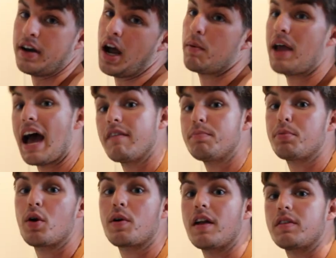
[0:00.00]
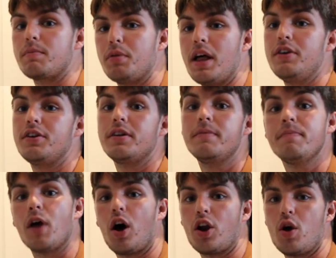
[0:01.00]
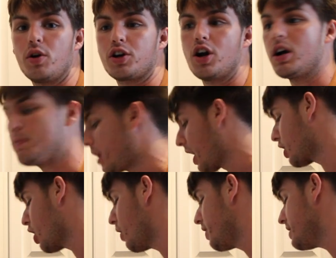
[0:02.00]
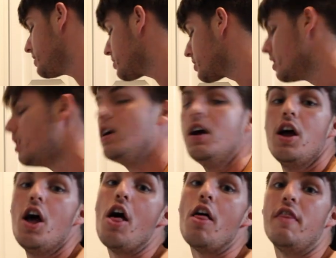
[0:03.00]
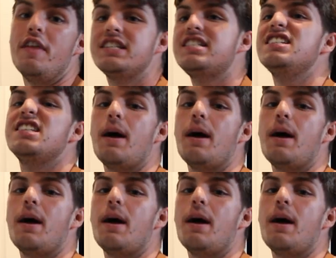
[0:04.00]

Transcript: Now we haven't broken up the blender on Otacook, but I call this, this is